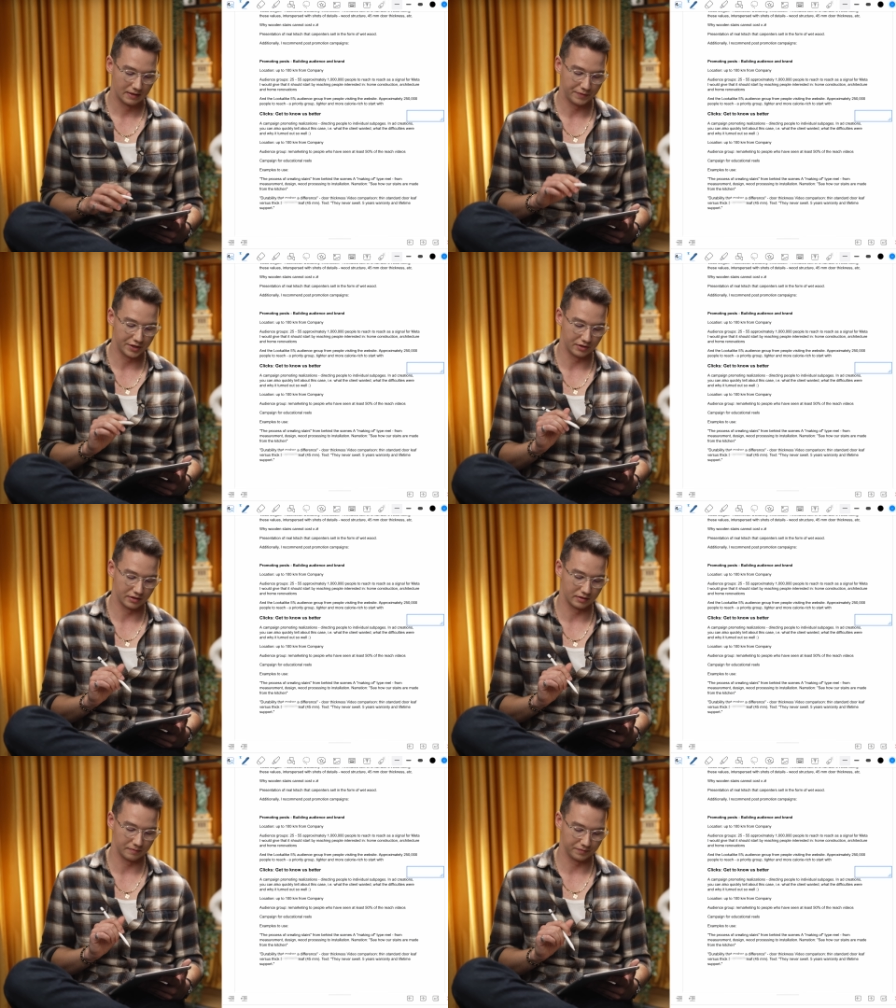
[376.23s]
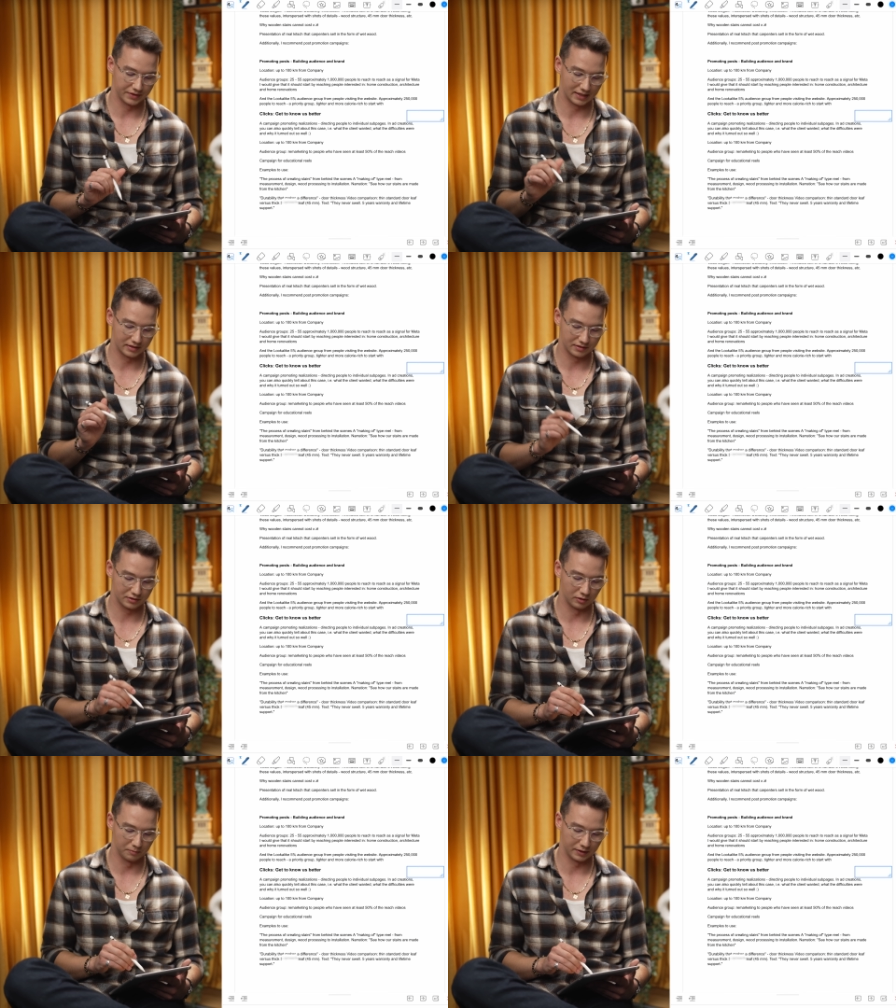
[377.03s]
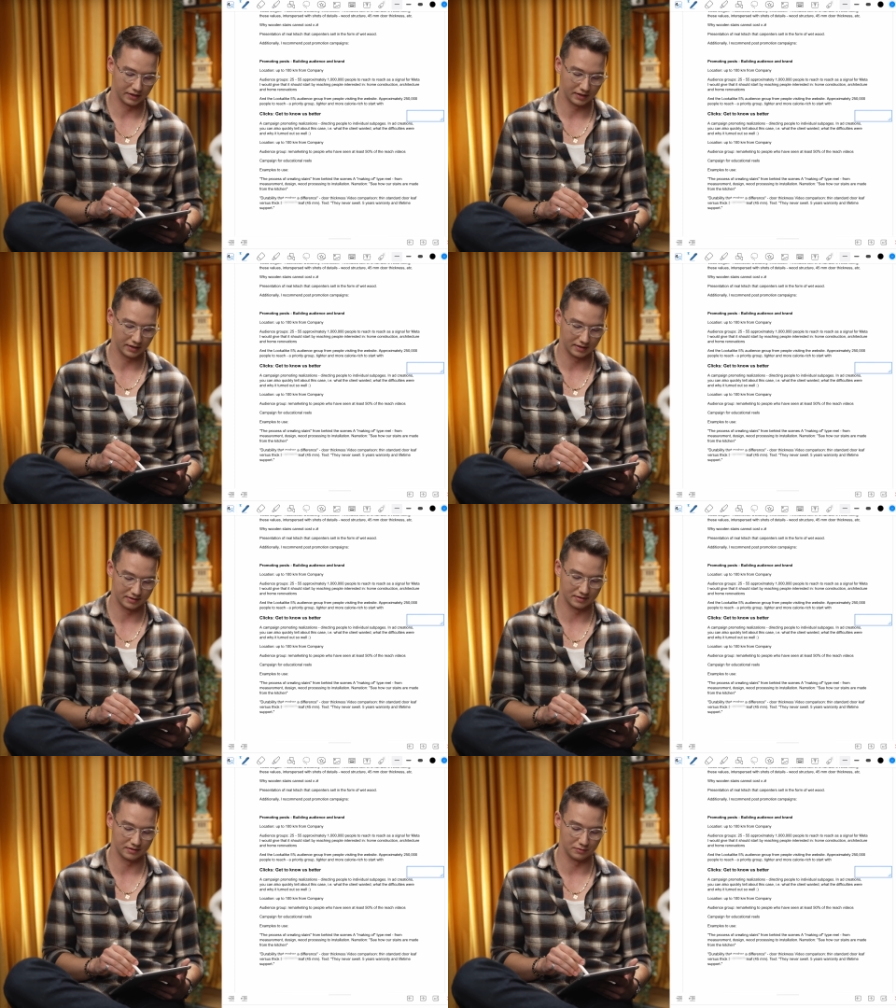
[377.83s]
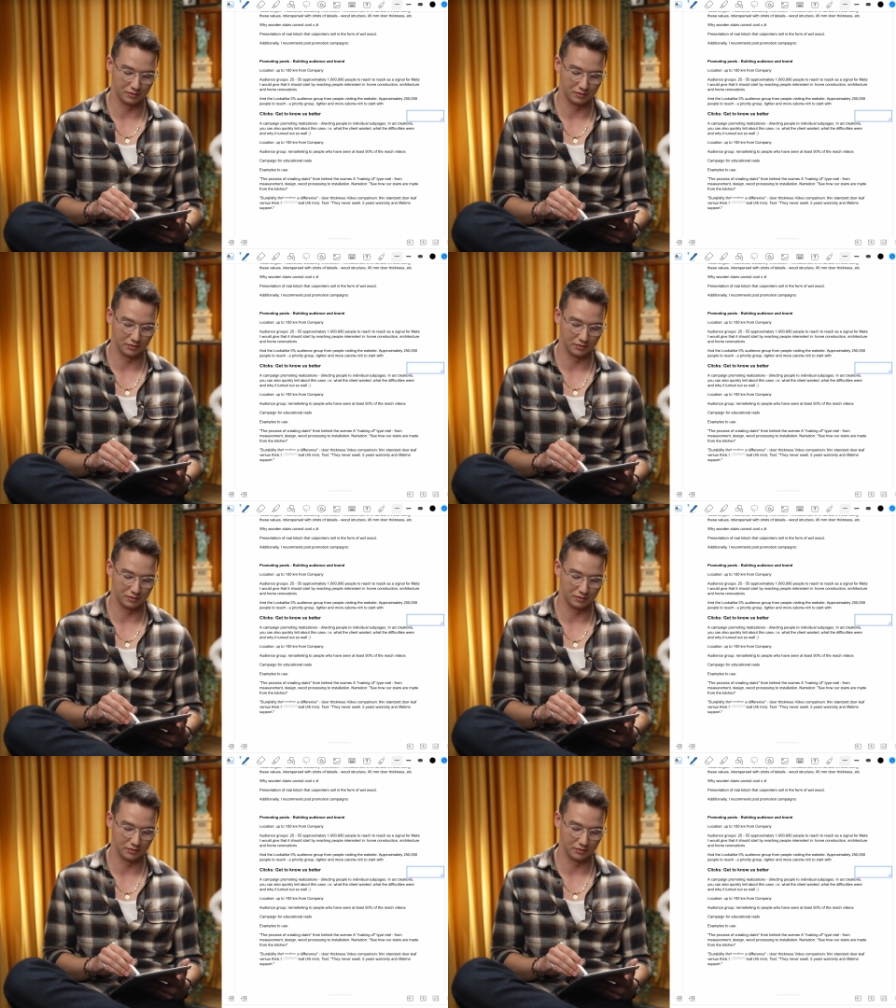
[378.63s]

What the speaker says: that this company is